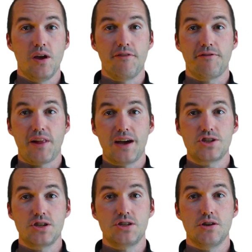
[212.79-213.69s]
and flash
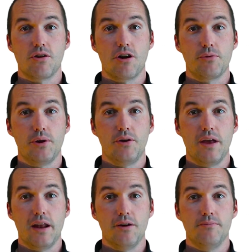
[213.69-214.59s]
it to your Arduino
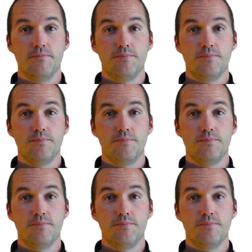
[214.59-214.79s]
Nano.